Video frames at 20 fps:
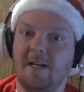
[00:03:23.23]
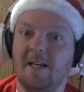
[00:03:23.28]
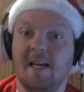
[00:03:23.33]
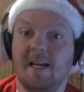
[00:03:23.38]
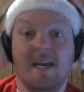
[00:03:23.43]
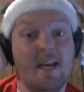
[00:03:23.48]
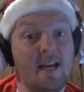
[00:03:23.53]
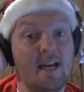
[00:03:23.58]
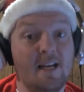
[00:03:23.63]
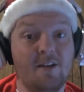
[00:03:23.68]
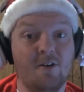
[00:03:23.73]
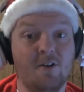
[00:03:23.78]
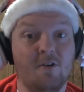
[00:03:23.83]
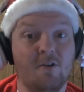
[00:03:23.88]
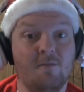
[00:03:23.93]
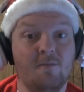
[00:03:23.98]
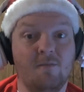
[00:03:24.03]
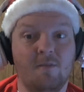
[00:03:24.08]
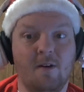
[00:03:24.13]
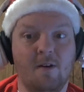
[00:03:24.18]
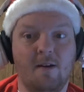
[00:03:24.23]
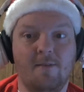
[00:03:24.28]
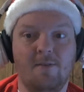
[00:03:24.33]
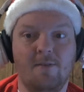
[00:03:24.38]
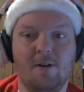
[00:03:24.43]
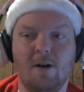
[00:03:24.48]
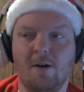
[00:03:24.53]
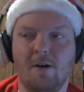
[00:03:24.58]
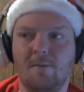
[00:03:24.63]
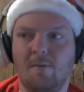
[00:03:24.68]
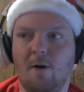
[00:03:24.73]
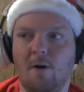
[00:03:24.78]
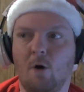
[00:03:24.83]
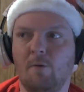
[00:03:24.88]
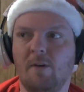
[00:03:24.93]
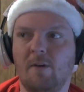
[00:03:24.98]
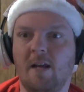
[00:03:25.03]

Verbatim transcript: And don't, if you don't, hopefully